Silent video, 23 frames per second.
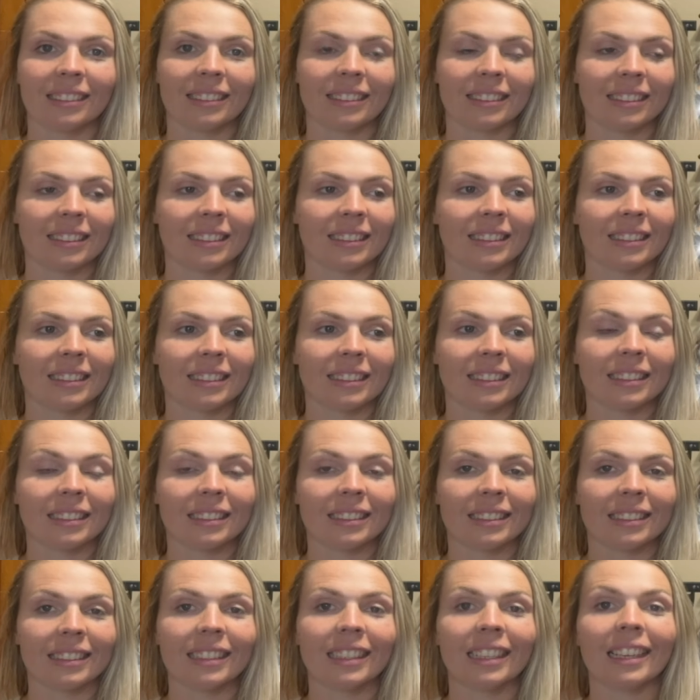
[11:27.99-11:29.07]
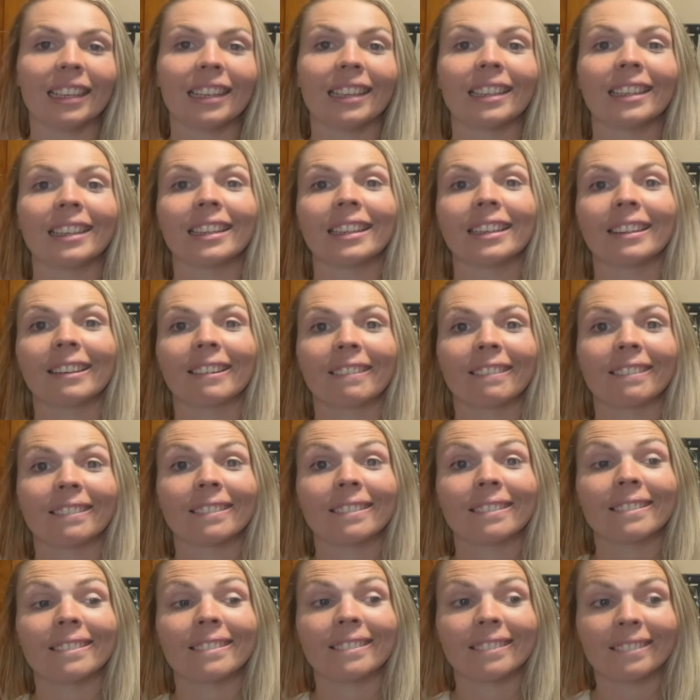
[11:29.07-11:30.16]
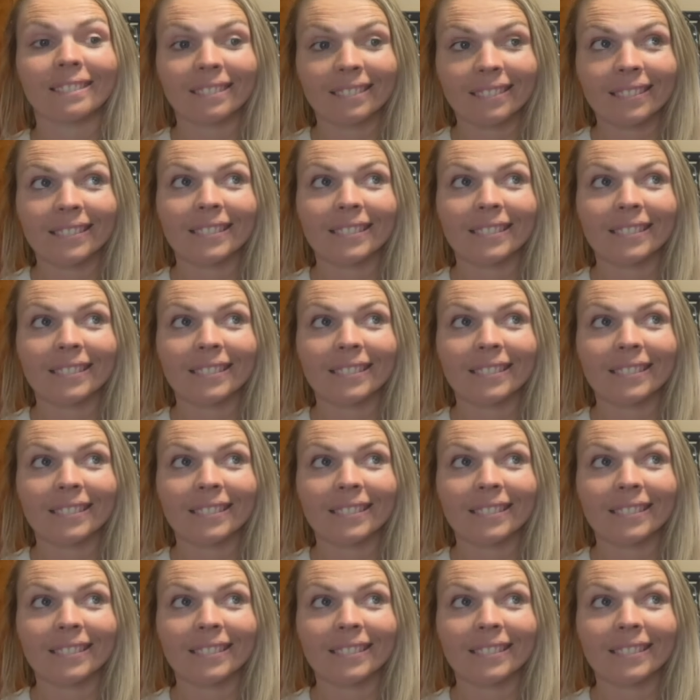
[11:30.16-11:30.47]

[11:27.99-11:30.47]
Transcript: The person shown says nothing.